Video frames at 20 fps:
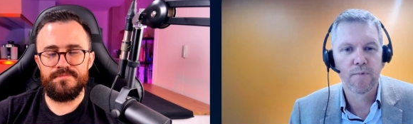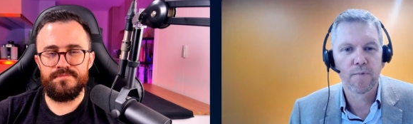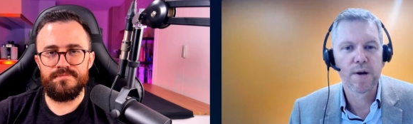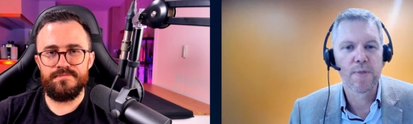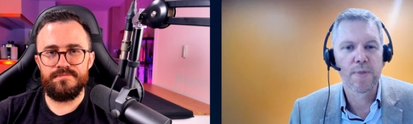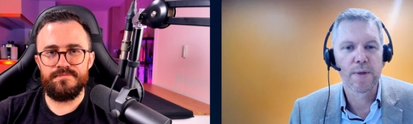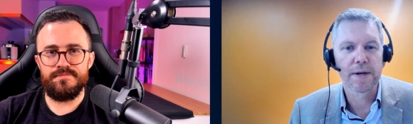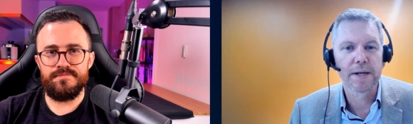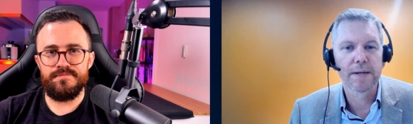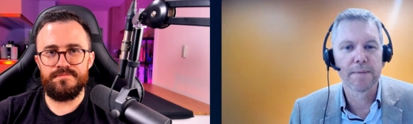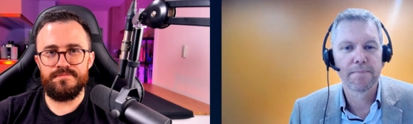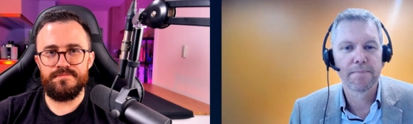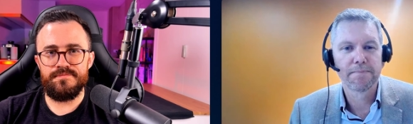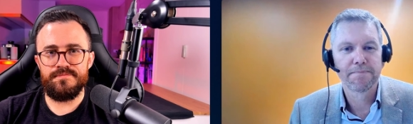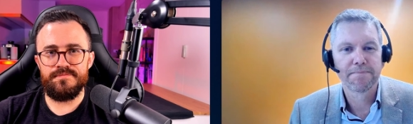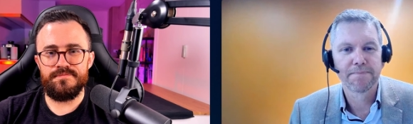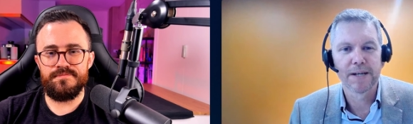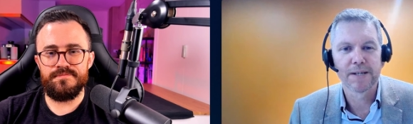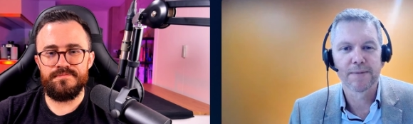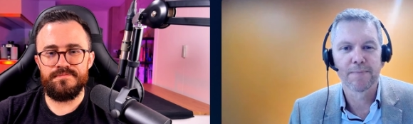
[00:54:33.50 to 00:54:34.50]
Speaker 1: rethink it.
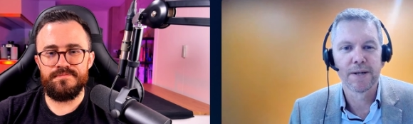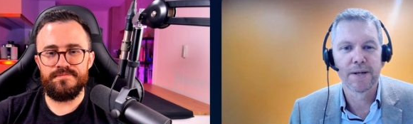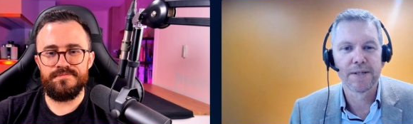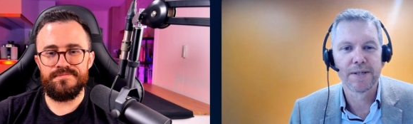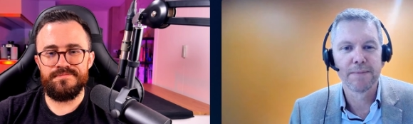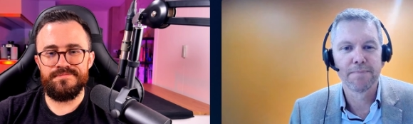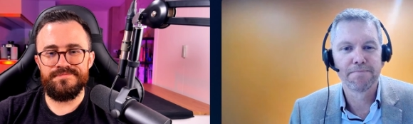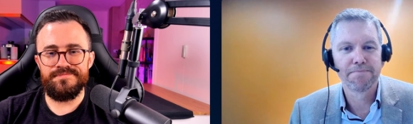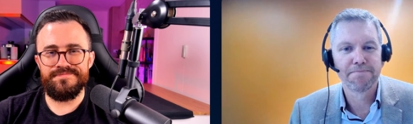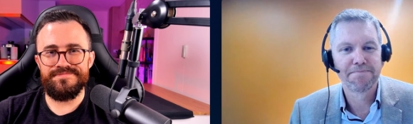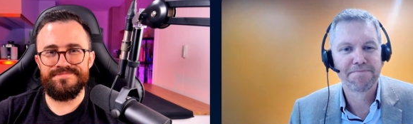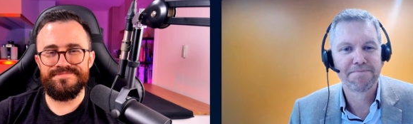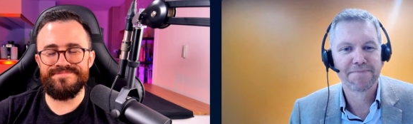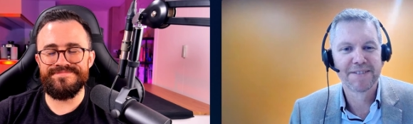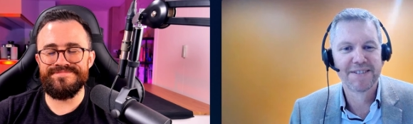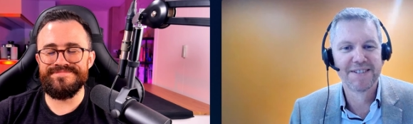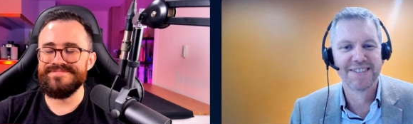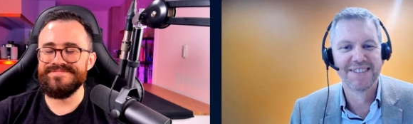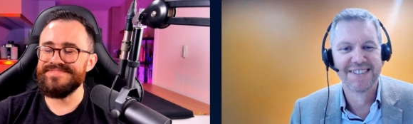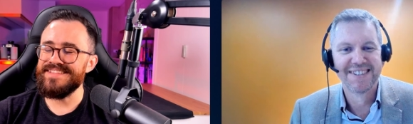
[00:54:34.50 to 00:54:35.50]
That's my tip.
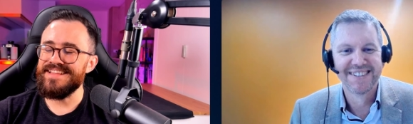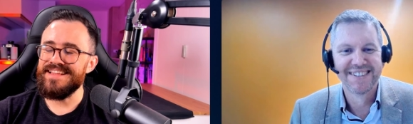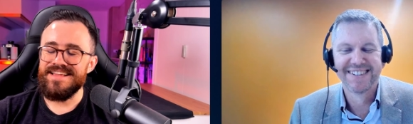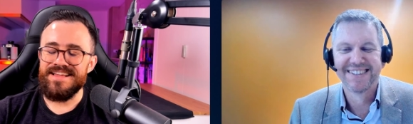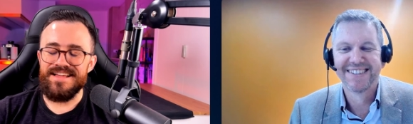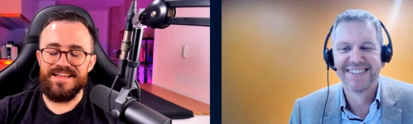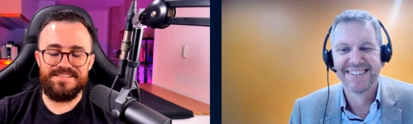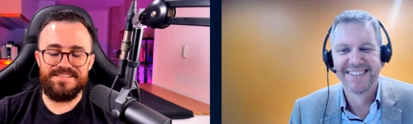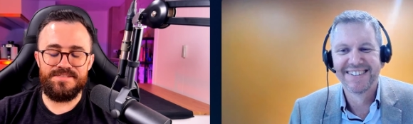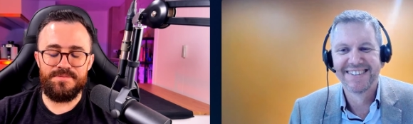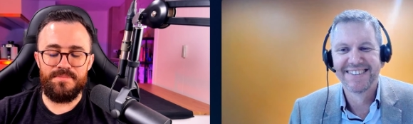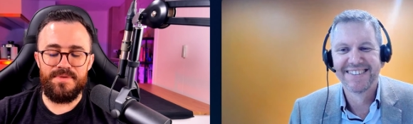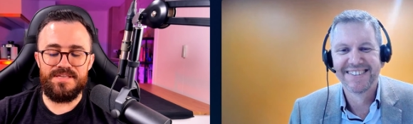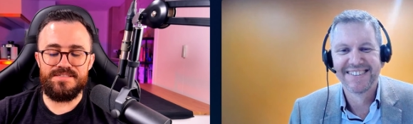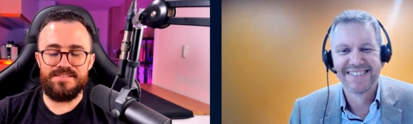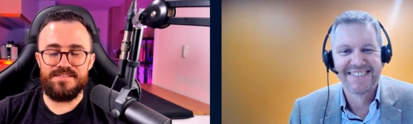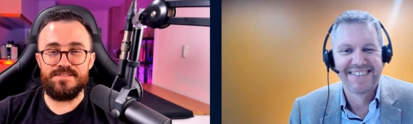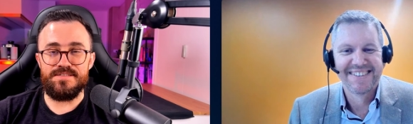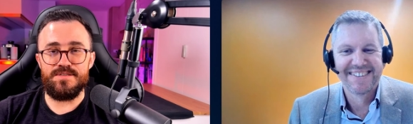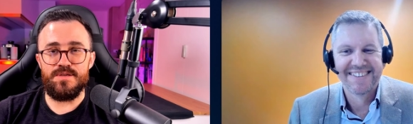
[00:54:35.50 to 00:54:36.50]
Speaker 2: That's
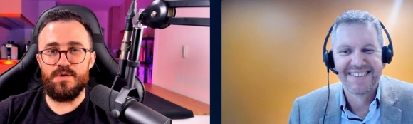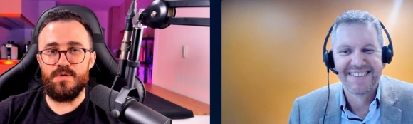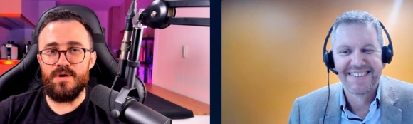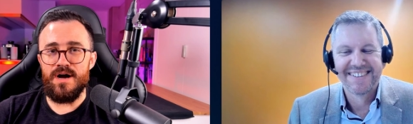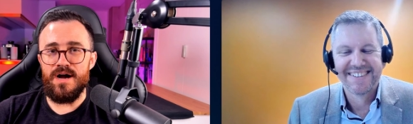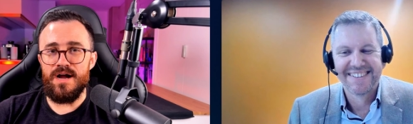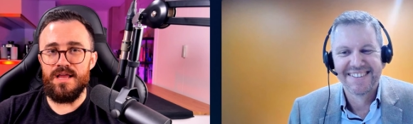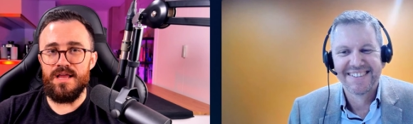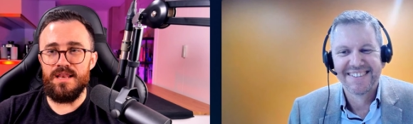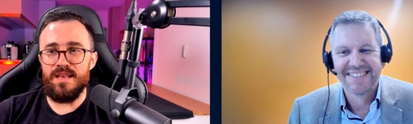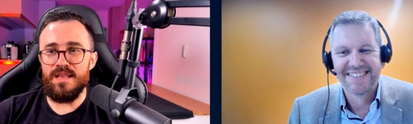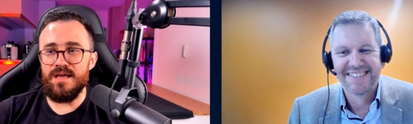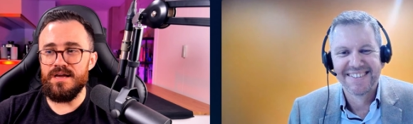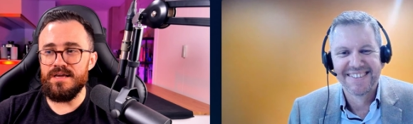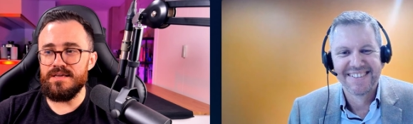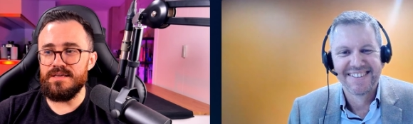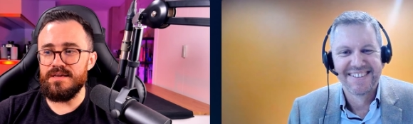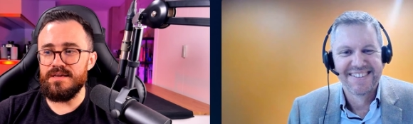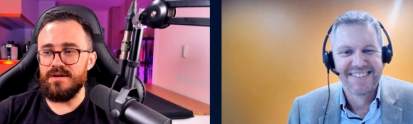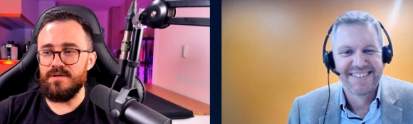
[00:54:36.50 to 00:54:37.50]
amazing. So I
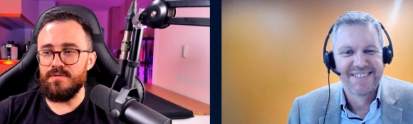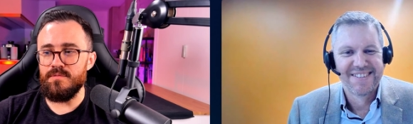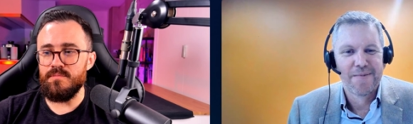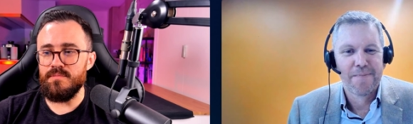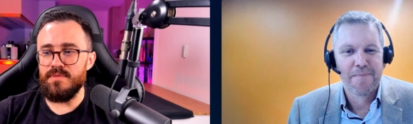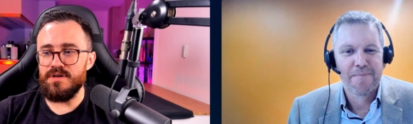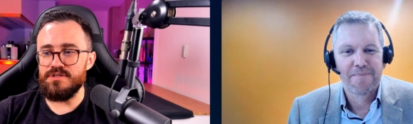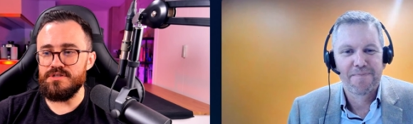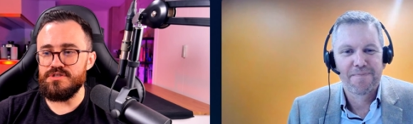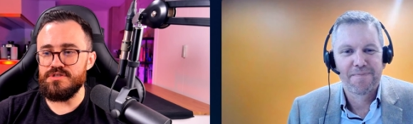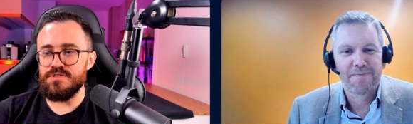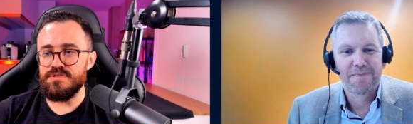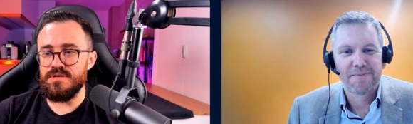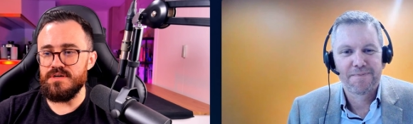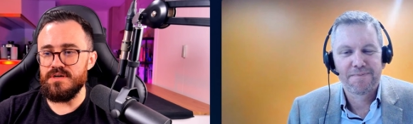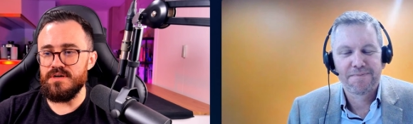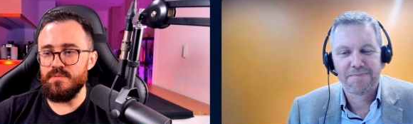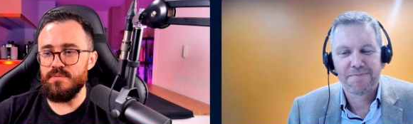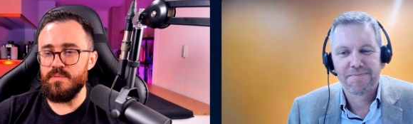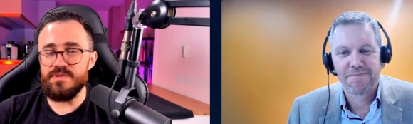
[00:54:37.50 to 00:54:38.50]
like how much
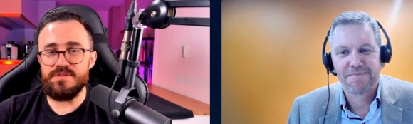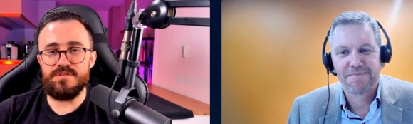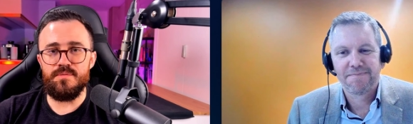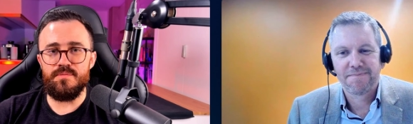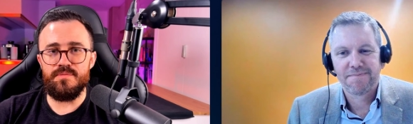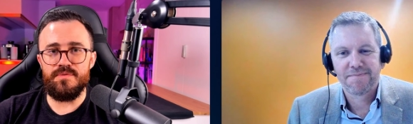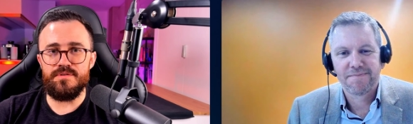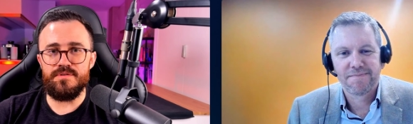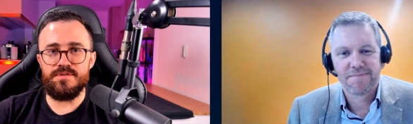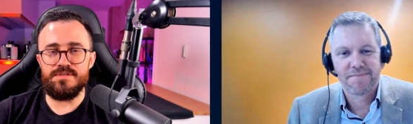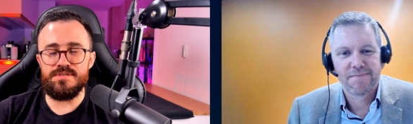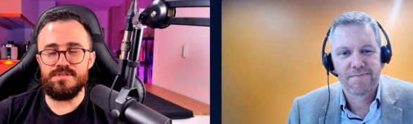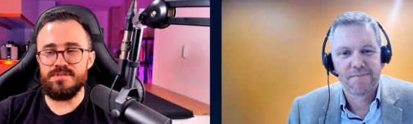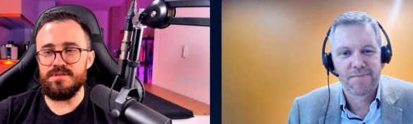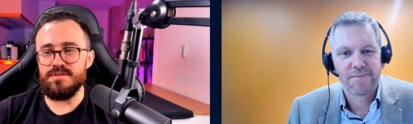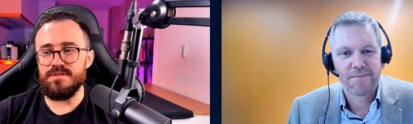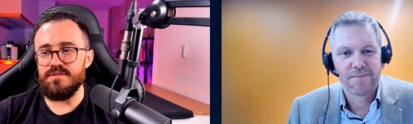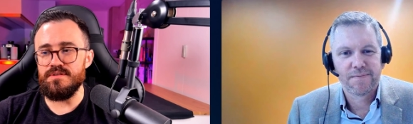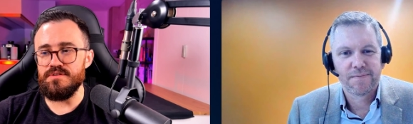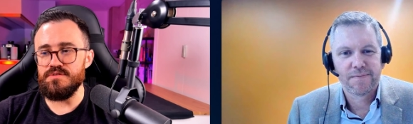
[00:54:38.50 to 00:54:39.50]
uh, wisdom there is
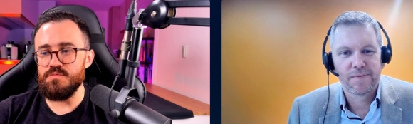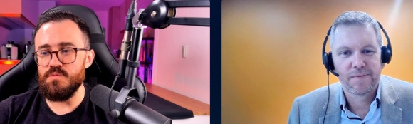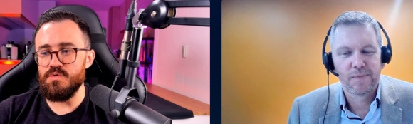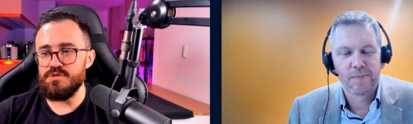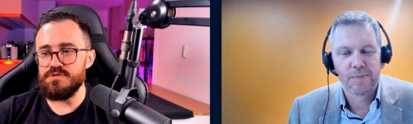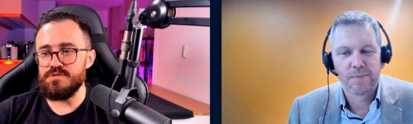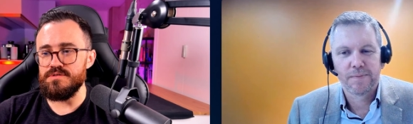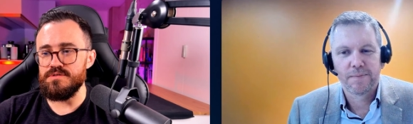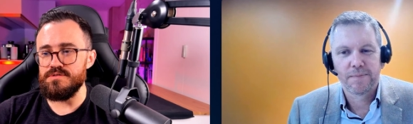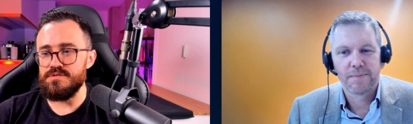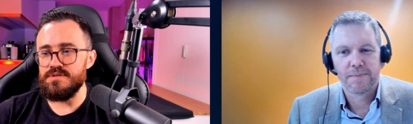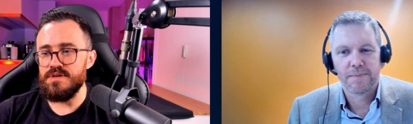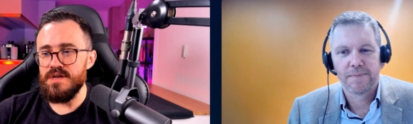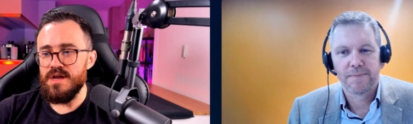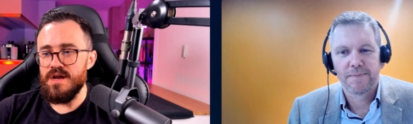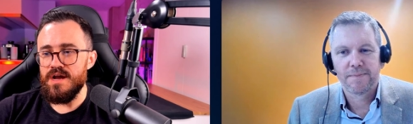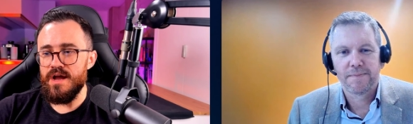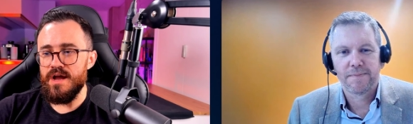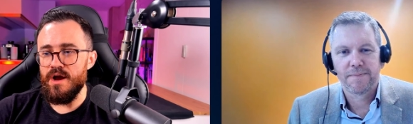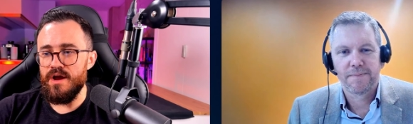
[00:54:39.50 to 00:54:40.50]
in these words because
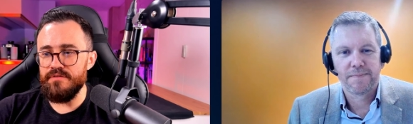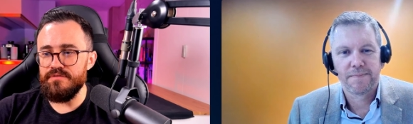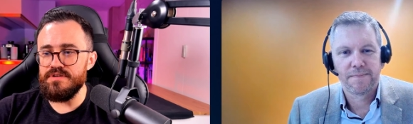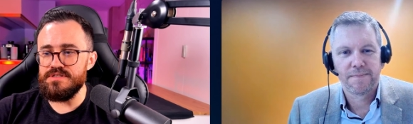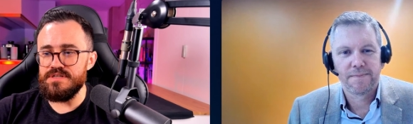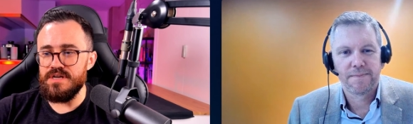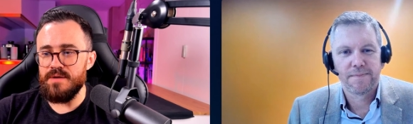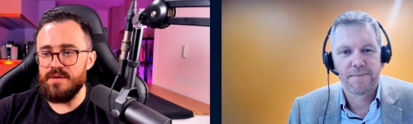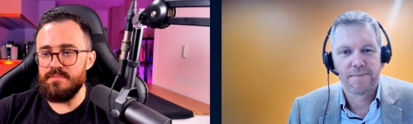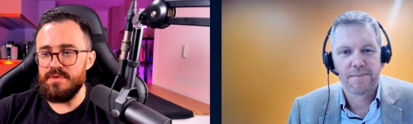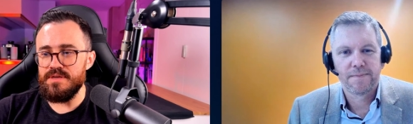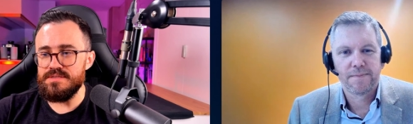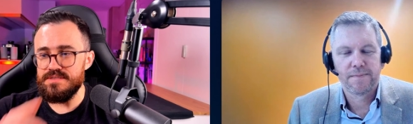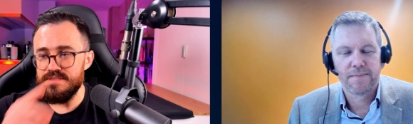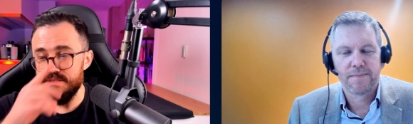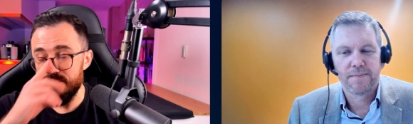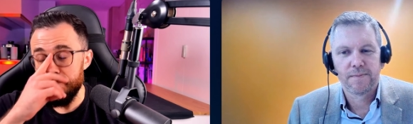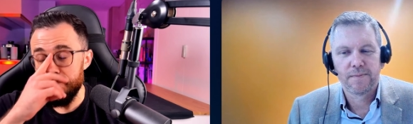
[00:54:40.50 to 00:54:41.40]
every time I see